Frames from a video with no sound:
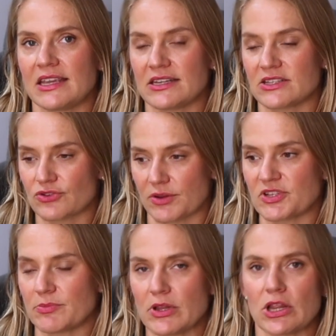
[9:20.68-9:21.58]
the
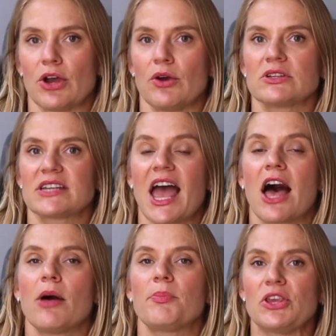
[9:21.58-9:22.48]
description below to
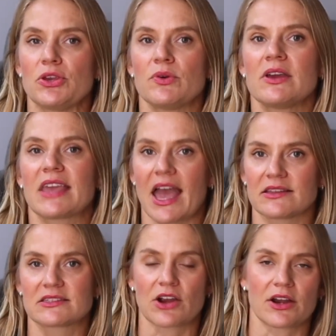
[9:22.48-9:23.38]
help you
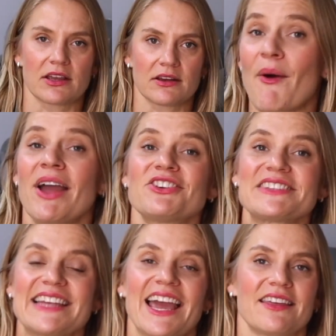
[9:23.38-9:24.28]
get started. Now, I
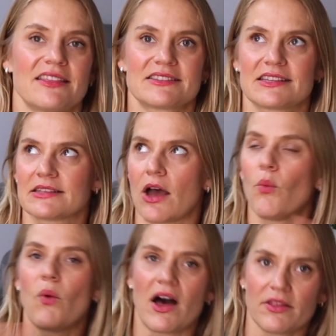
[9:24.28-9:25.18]
understand that this is a
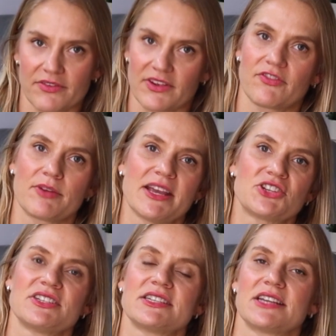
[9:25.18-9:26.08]
wealth of
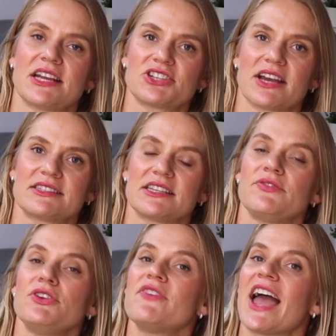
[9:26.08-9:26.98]
information to digest.
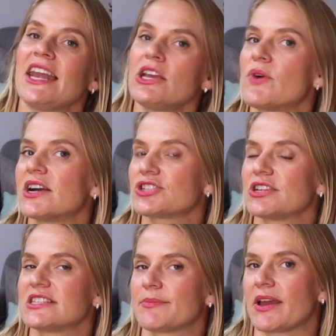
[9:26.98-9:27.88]
If you have any
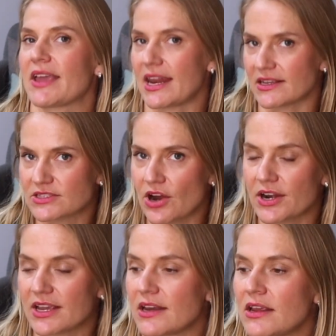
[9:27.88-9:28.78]
questions about getting
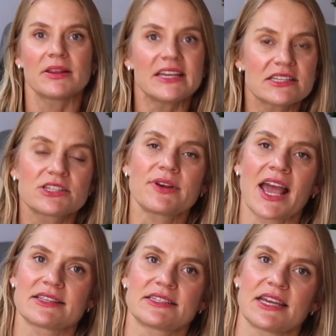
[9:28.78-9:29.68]
started, please don't
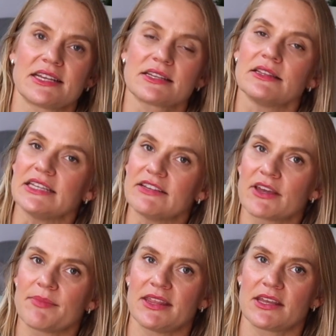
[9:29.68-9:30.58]
hesitate to leave
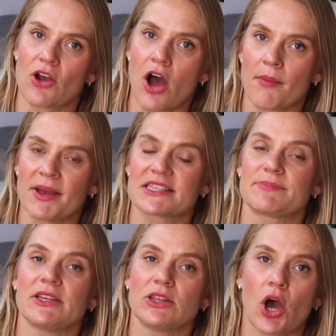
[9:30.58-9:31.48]
them in the comments
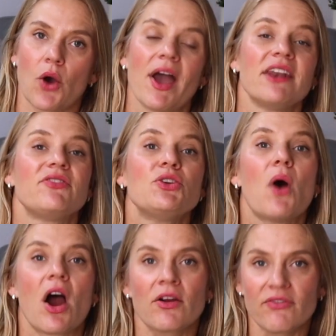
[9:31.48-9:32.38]
below. And if you
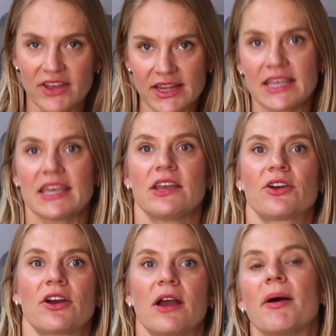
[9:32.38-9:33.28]
are feeling
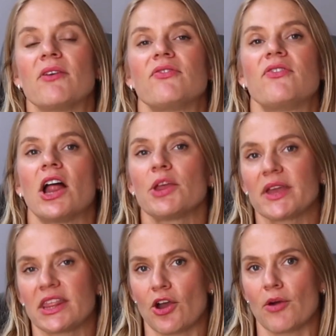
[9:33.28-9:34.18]
eager about
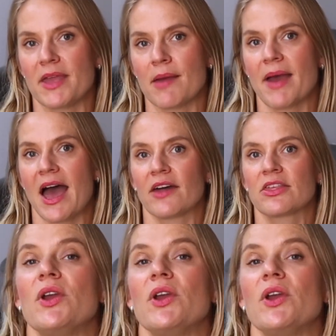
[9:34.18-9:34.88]
following the OBM path,